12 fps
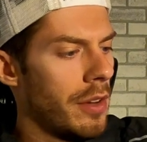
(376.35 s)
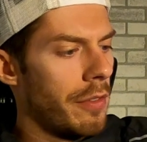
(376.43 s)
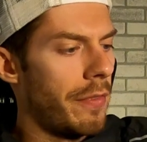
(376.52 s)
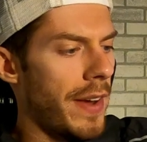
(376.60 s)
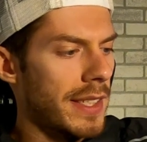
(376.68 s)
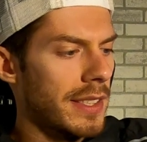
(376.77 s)

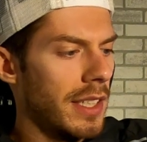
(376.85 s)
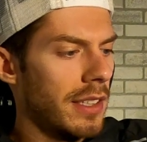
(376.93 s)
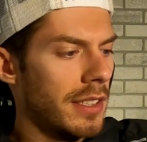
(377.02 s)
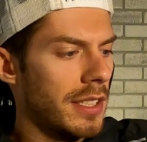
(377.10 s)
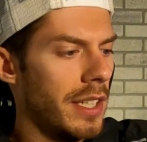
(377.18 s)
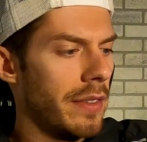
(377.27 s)
fascinating
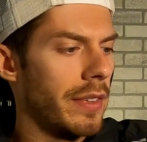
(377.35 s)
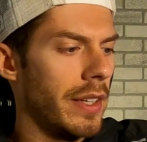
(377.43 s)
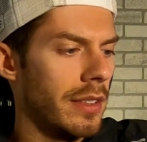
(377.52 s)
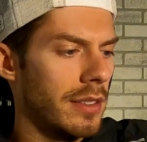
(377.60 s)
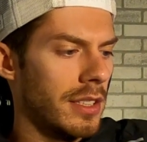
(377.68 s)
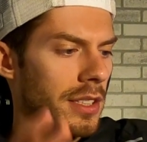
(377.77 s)
to see if
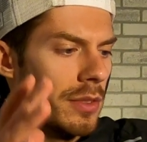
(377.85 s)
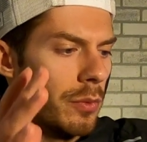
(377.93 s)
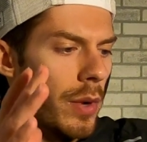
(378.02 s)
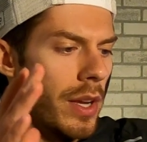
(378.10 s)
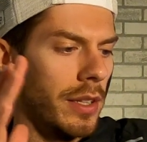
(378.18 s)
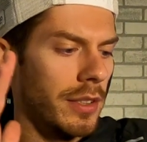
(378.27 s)
it's,
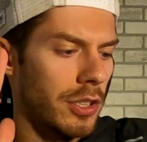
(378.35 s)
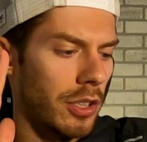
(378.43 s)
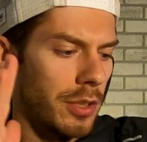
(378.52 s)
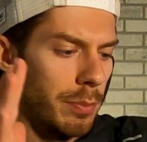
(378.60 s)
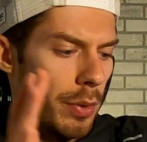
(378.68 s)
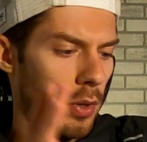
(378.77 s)
when it
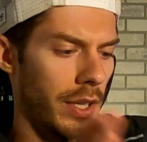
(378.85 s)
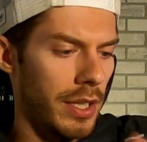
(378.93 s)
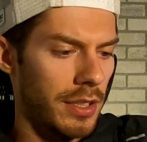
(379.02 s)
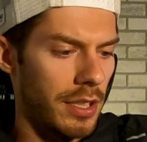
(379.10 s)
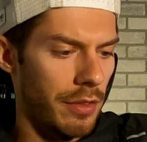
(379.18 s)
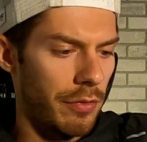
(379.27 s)
starts burning
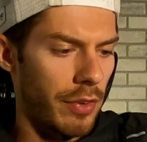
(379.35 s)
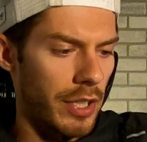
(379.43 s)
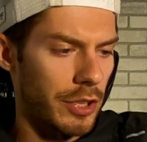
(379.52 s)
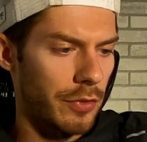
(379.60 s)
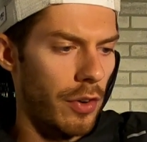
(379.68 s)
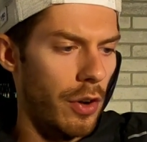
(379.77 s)
into the
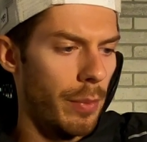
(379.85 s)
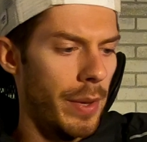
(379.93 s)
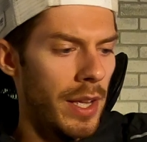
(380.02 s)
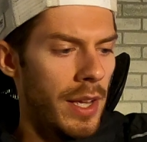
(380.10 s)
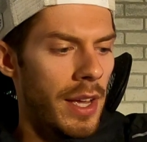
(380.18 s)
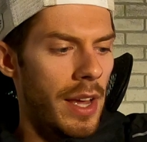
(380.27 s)
fresh foam,
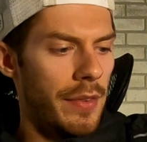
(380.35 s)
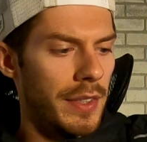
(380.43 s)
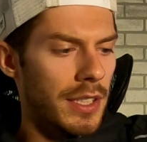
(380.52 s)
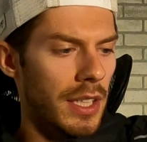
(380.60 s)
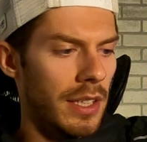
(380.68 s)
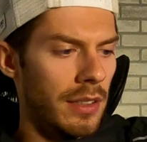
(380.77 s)
if it's
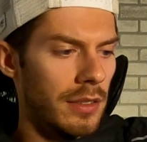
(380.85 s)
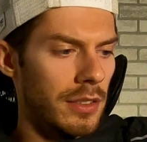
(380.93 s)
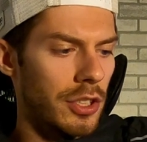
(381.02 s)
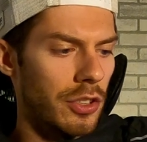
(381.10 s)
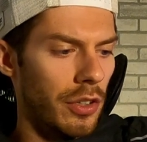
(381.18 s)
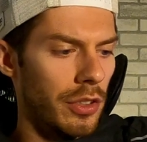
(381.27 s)
going to
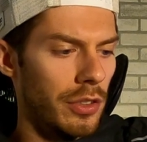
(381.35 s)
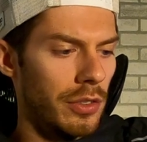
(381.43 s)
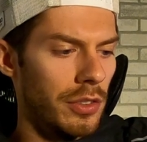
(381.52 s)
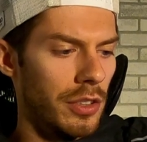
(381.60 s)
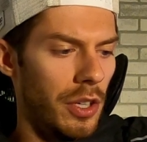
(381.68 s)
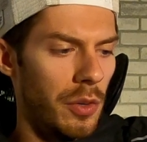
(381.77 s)
start,
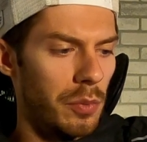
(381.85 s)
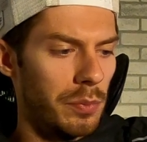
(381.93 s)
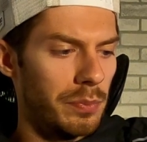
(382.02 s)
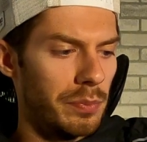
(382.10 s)
you know,